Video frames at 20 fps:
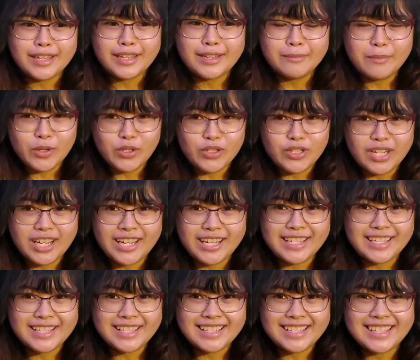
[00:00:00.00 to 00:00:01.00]

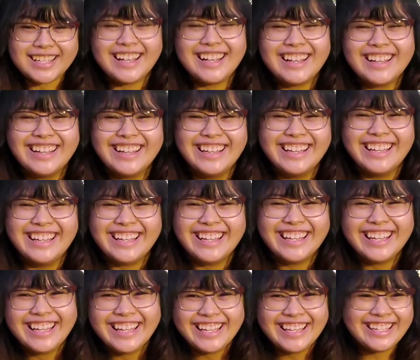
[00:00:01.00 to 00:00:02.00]
merchandise
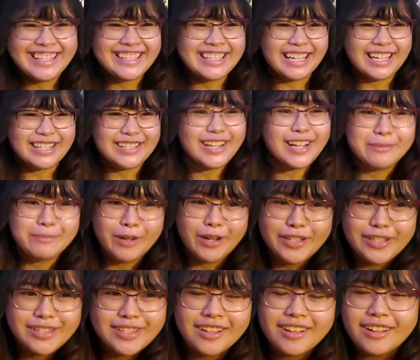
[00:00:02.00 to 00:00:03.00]
that I bought.
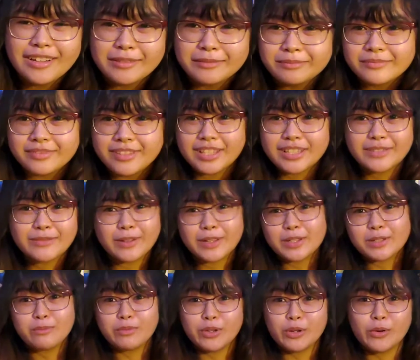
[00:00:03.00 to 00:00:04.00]
This was
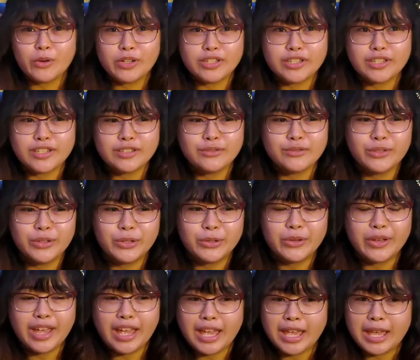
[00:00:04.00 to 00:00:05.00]
pre-ordered through
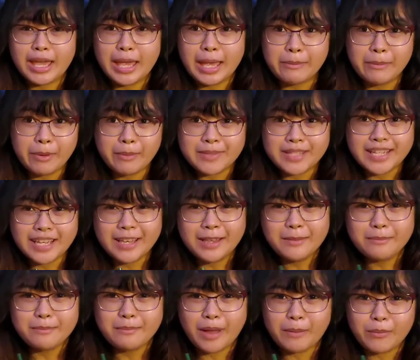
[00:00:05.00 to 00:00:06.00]
MMT,
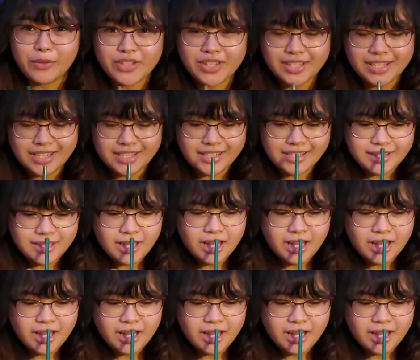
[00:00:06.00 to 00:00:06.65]
My Music Taste,